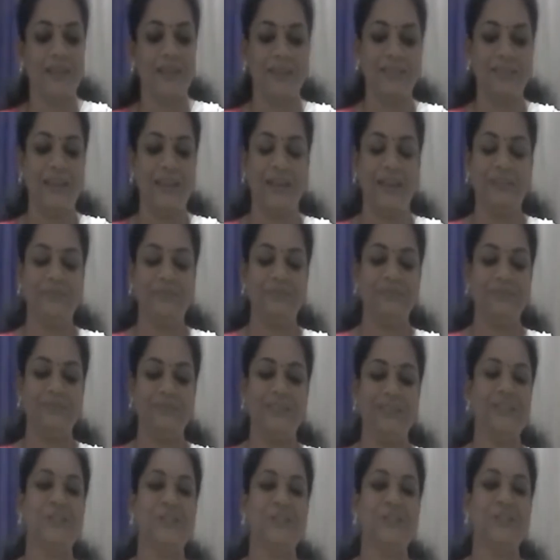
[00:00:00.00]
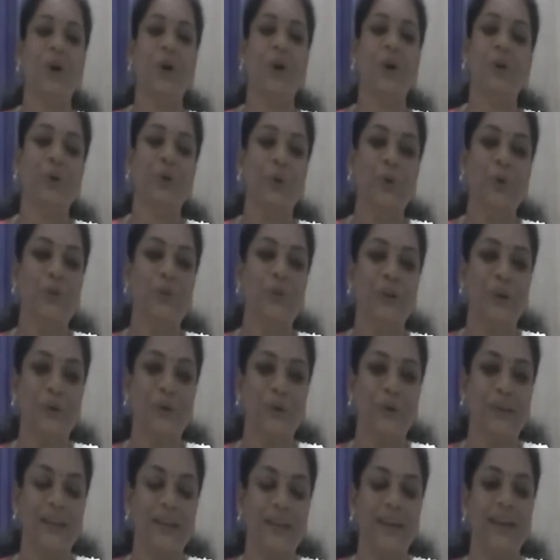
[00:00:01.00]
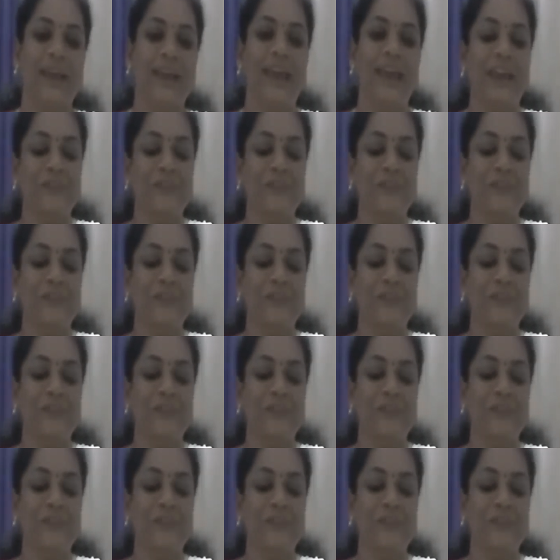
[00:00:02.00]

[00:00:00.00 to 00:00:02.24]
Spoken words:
Then it's not over, okay.